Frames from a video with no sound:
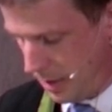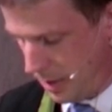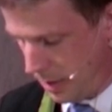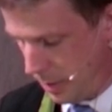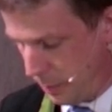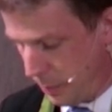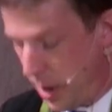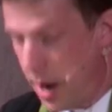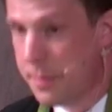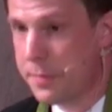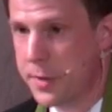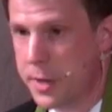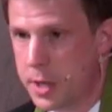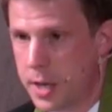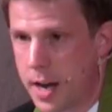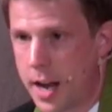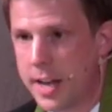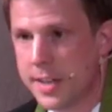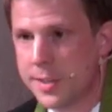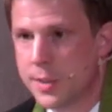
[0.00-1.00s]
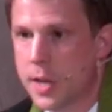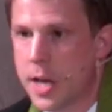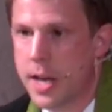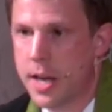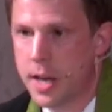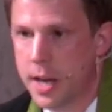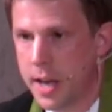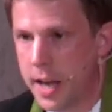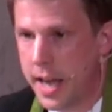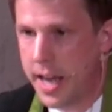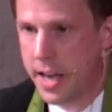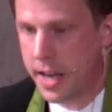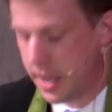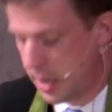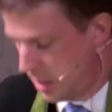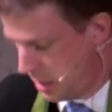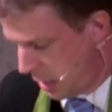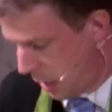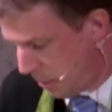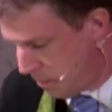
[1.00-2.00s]
The prophet Isaiah
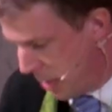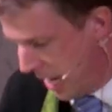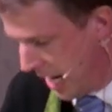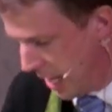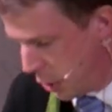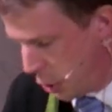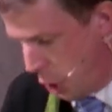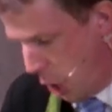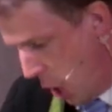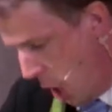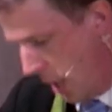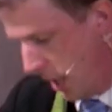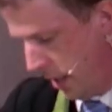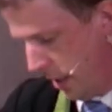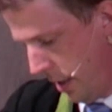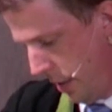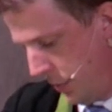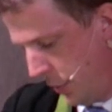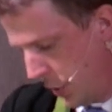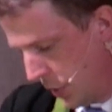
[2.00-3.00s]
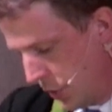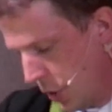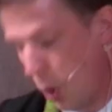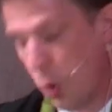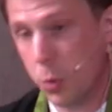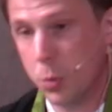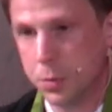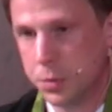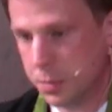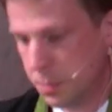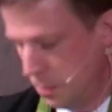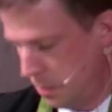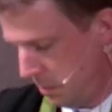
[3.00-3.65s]
had a banner of his own.